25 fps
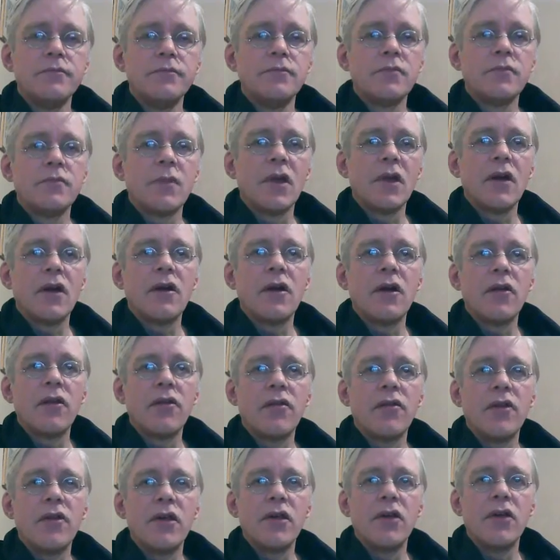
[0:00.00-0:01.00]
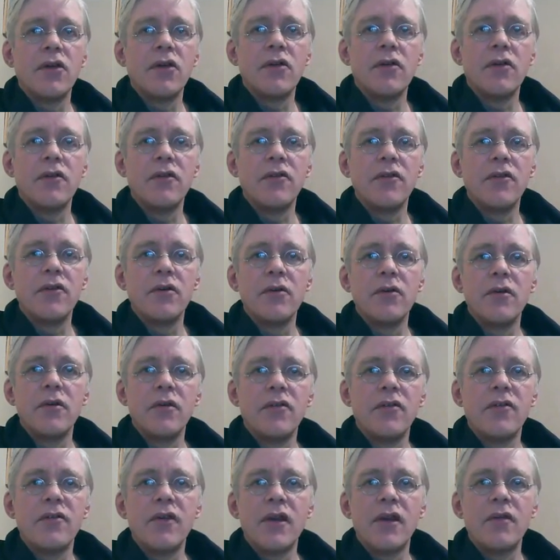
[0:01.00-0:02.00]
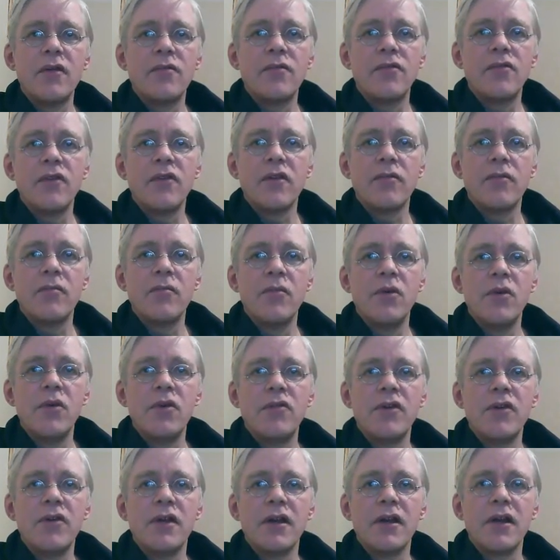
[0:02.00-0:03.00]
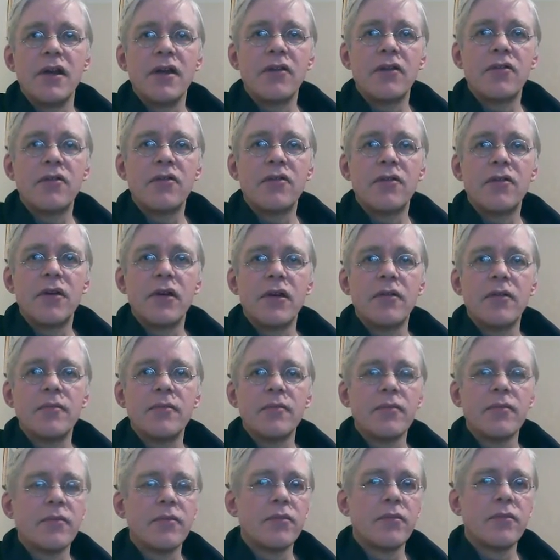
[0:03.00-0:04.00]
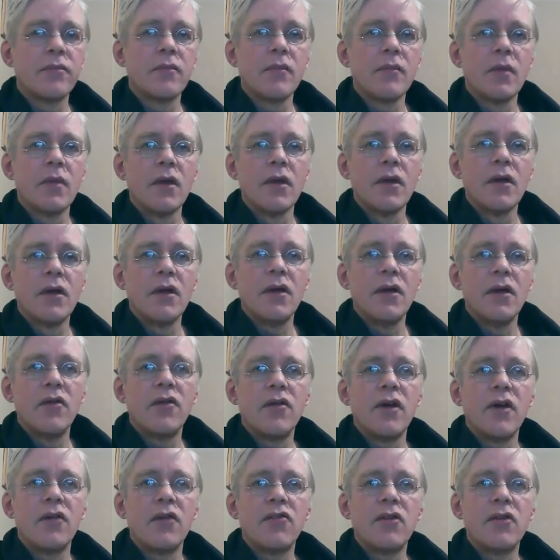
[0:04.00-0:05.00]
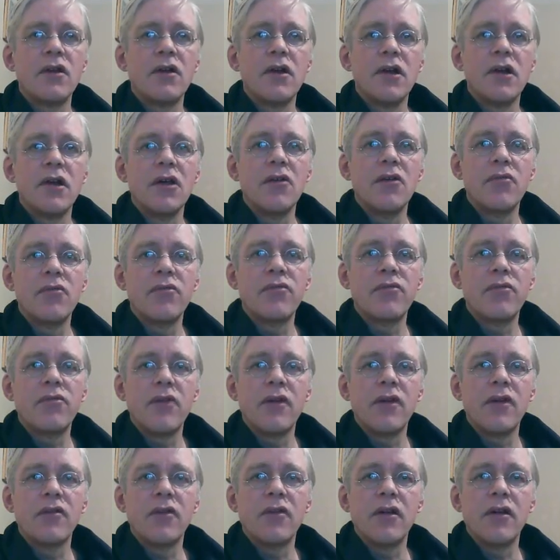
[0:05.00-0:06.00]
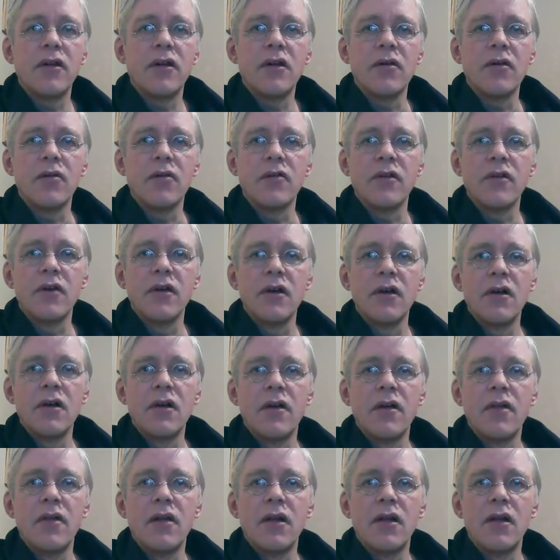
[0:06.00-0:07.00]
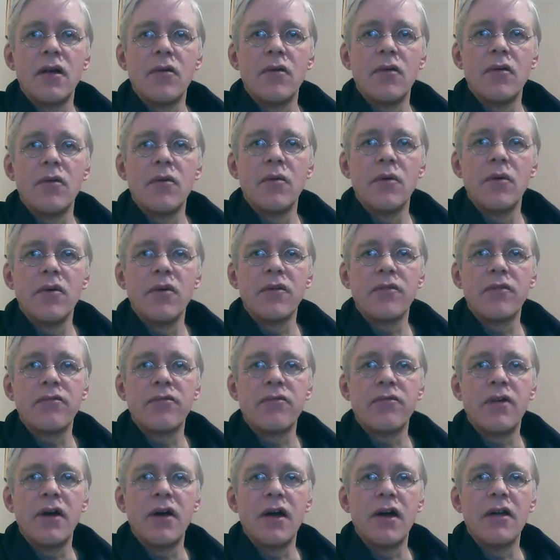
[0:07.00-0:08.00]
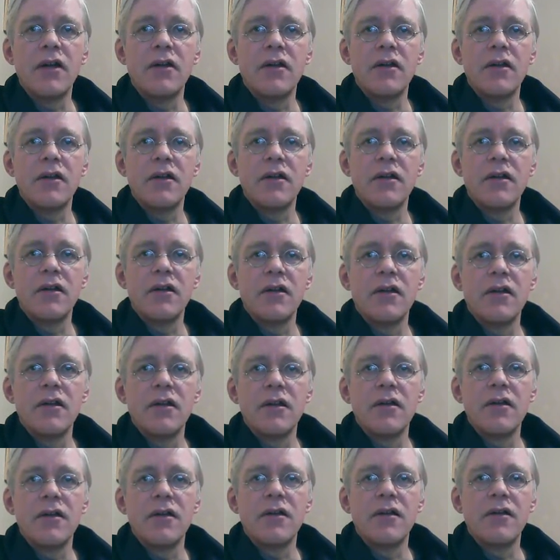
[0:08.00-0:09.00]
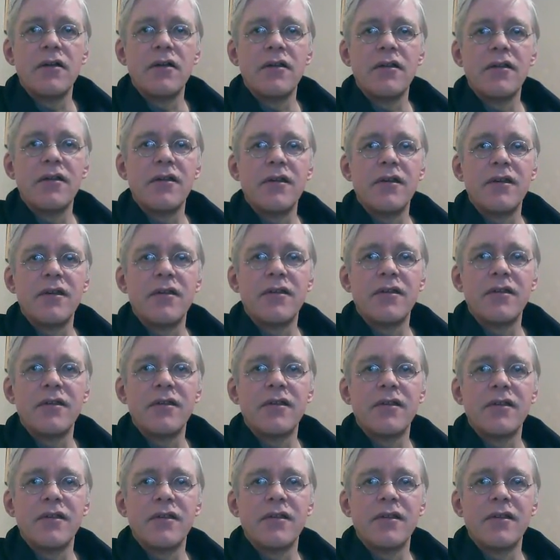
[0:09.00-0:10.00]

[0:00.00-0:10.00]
Now another thing you can do, instead of just muting that string, is actually fret a note, and the note you want to fret is this, the